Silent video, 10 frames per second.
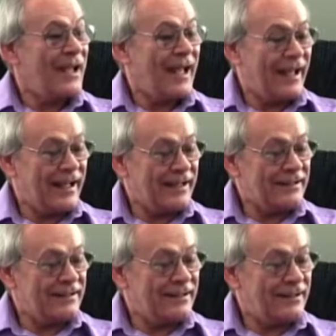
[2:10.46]

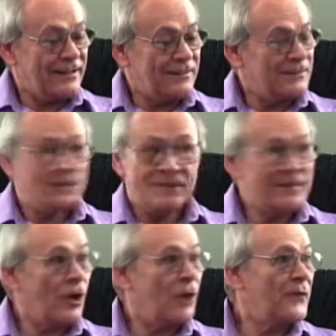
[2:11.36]
And
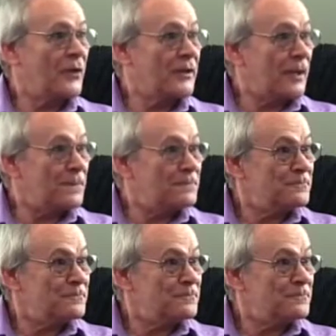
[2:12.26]
they all filled up.